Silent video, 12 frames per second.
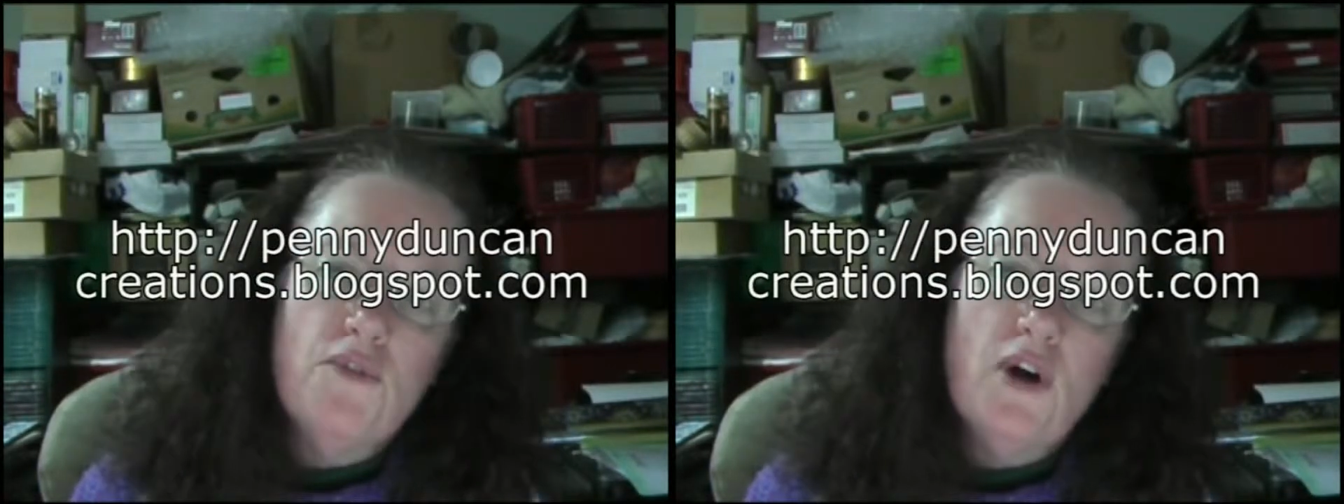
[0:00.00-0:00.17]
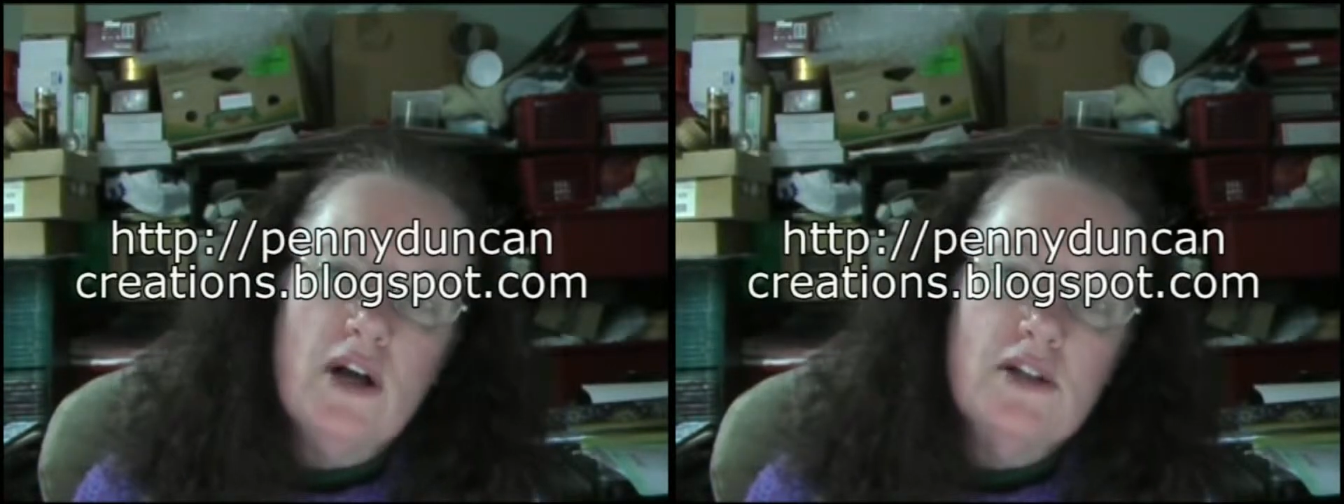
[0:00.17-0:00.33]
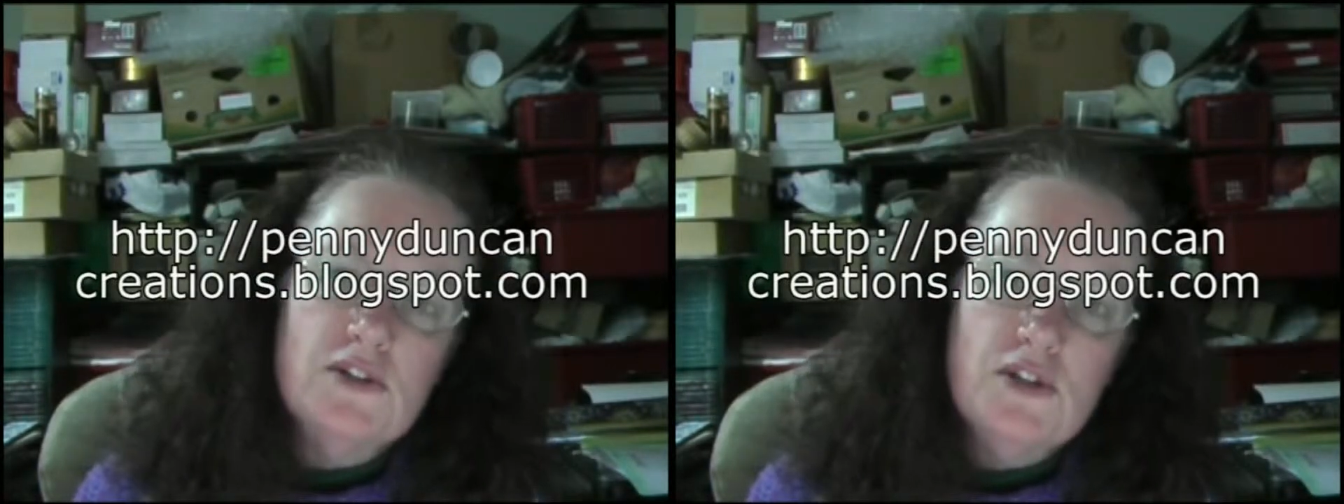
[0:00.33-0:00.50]

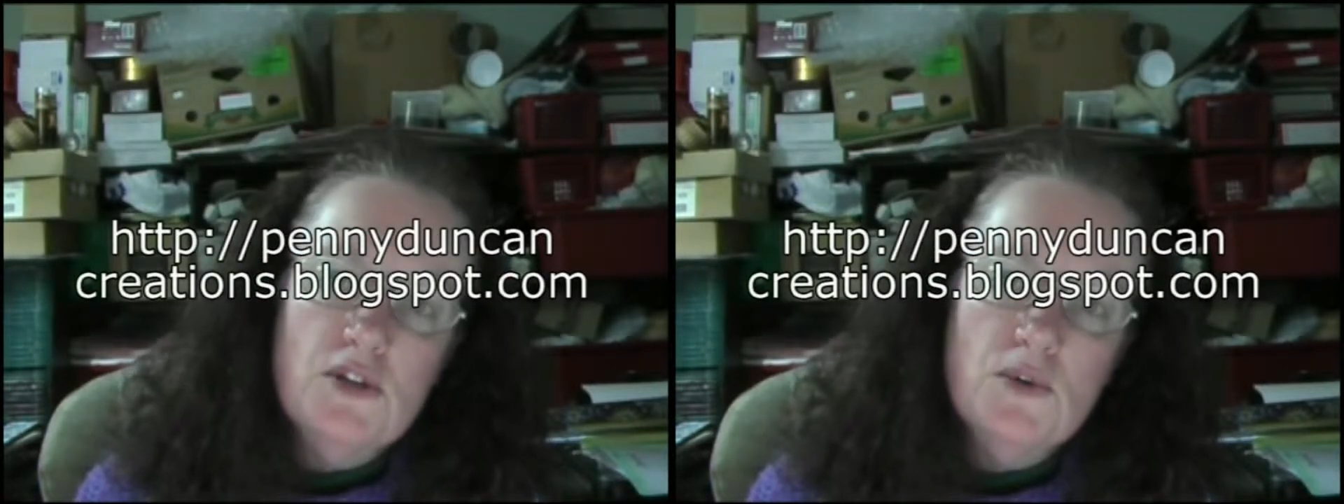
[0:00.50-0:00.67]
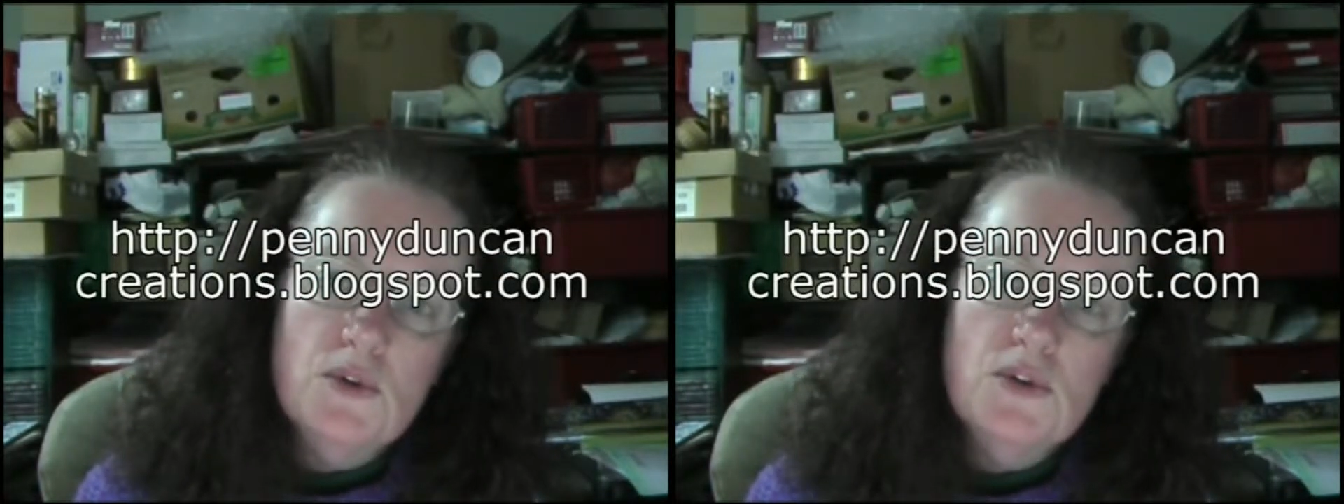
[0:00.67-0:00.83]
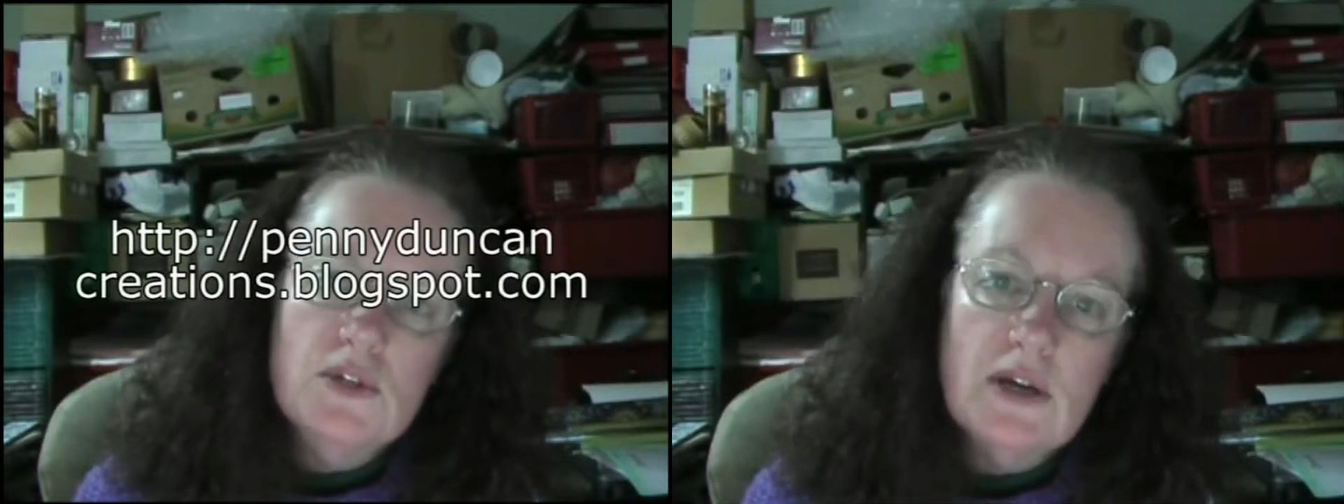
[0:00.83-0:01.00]
files that you
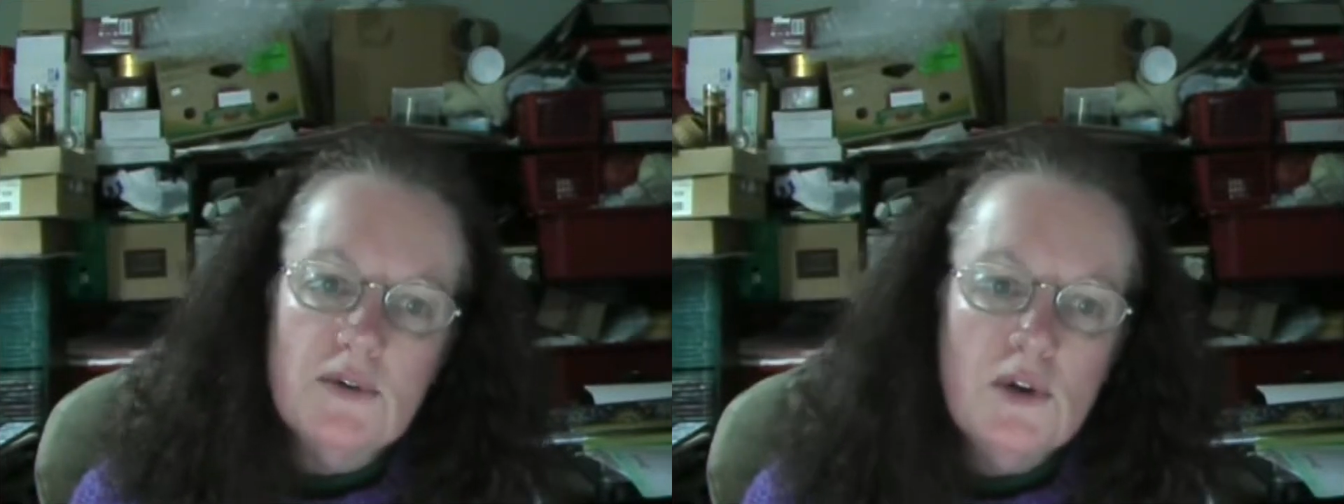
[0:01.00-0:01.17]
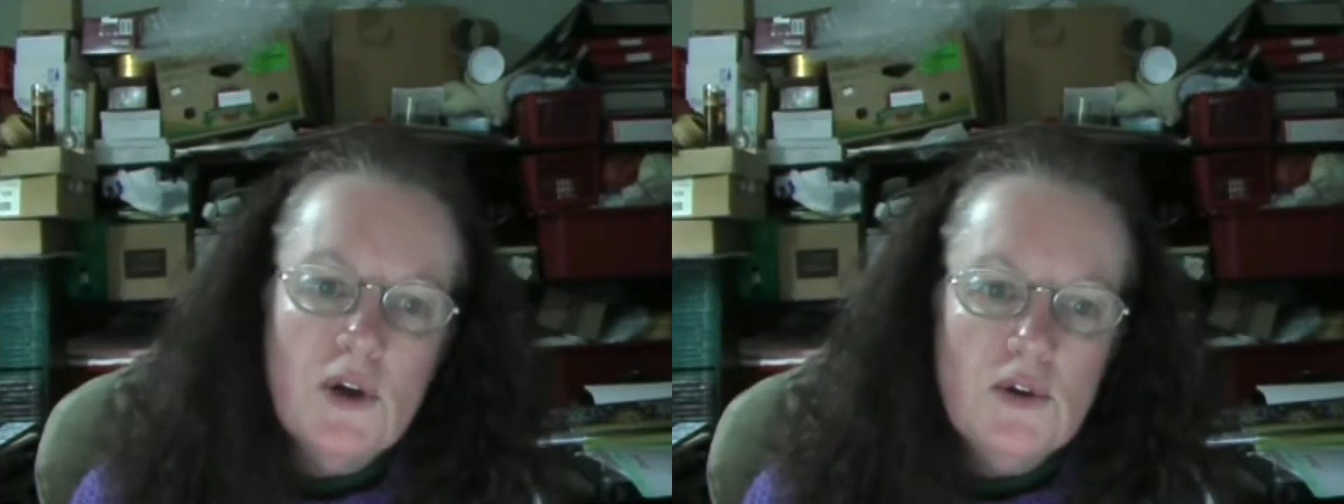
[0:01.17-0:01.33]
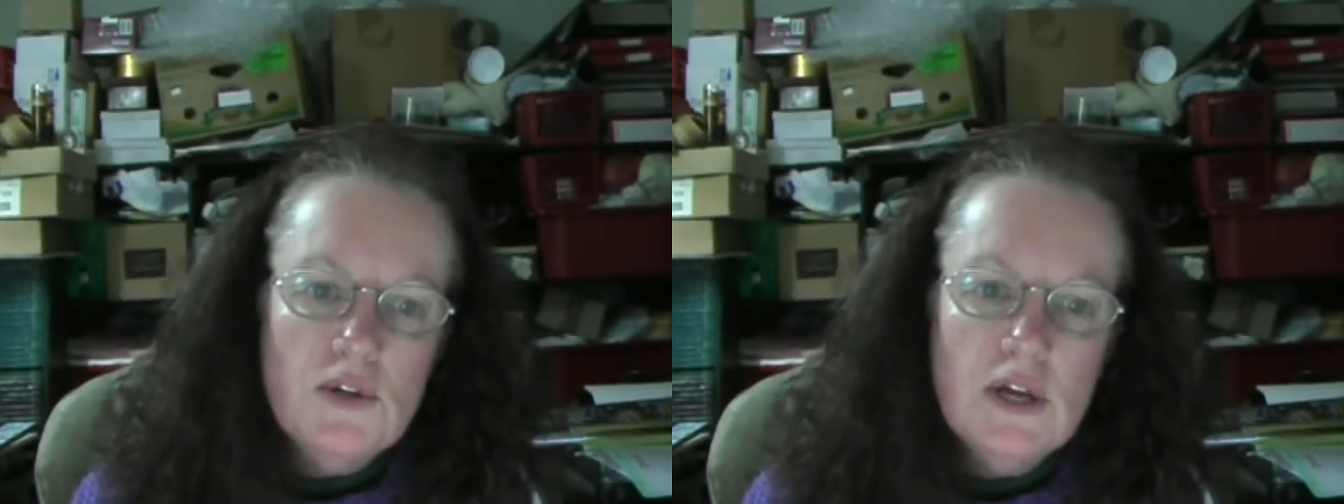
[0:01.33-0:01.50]
can
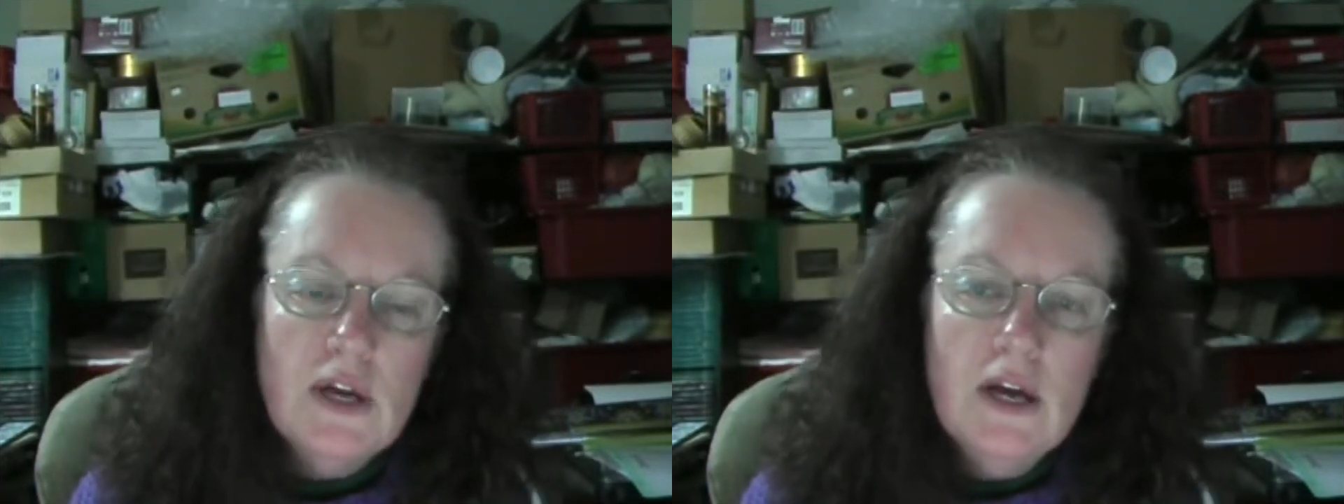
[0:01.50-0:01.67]
download.